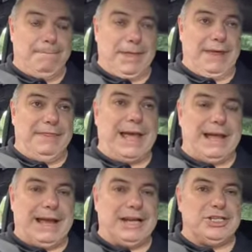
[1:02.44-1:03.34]
and that
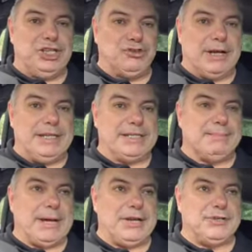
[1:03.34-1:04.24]
actually drains the
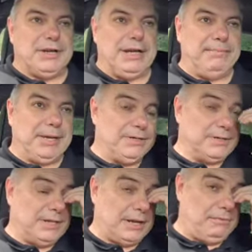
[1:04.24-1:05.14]
battery. And because
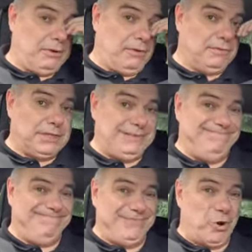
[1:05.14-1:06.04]
I don't obviously
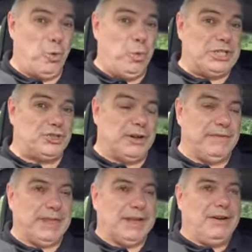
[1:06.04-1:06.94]
always
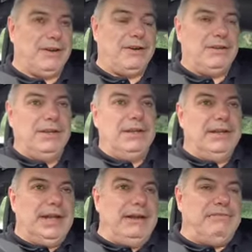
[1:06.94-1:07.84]
drive the car
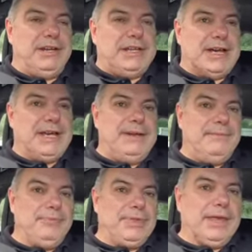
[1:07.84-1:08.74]
every day,
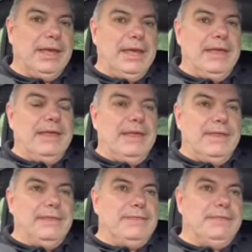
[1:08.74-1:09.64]

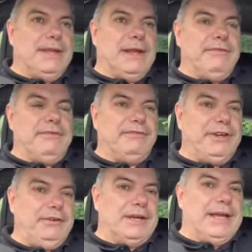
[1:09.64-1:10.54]
then over a
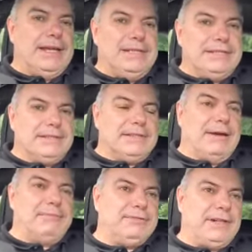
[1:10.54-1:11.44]
few days
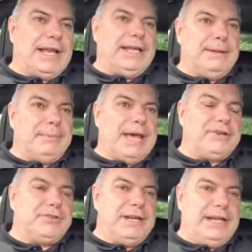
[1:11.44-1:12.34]
that was flattening the
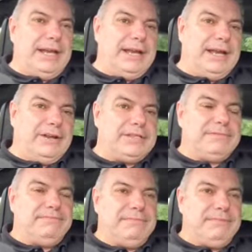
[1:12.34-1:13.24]
battery, and then
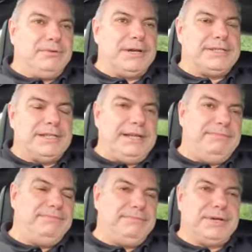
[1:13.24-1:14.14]
I'd press
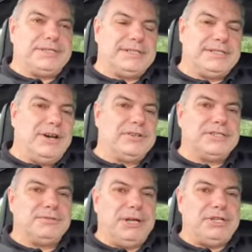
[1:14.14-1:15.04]
the starter
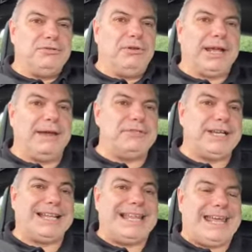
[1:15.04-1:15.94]
switch and all I get was a
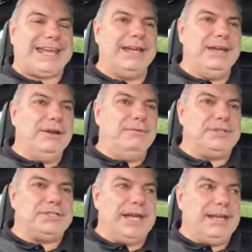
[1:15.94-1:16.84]
click,
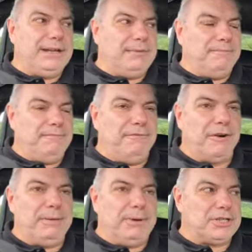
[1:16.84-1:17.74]
which sounded
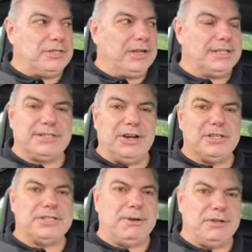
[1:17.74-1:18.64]
very much like a
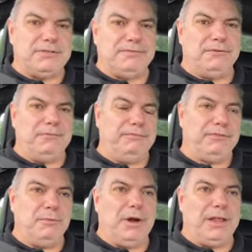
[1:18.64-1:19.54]
starter motor fault.
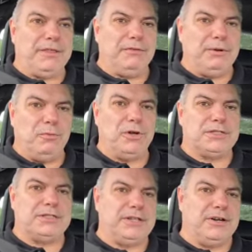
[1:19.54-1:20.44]
For a while I thought it was
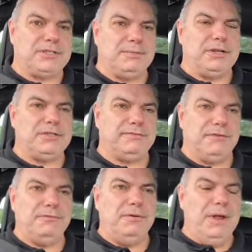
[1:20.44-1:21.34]
a starter motor
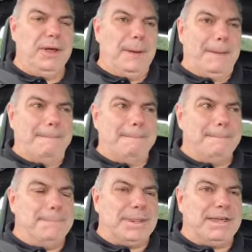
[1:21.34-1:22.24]
fault,
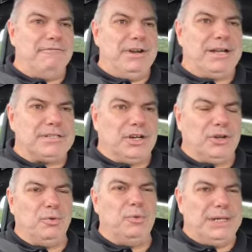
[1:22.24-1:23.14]
but then realised I
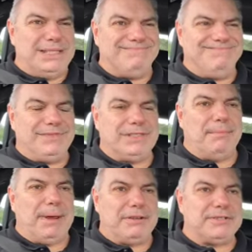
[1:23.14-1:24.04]
could always
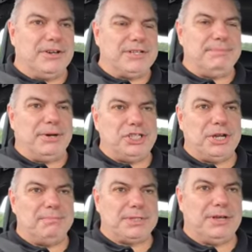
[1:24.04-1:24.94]
somehow start it by
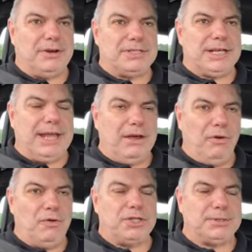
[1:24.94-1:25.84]
jump starting it
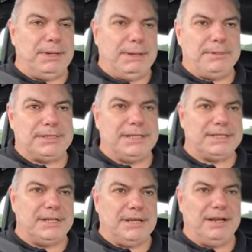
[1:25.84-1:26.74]
or just being
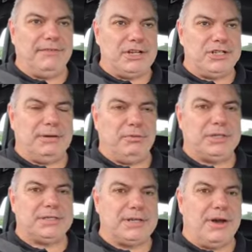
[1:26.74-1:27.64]
persistent, and eventually it
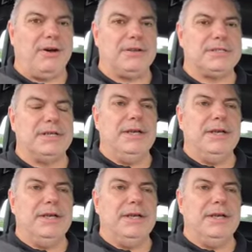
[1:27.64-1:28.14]
would start.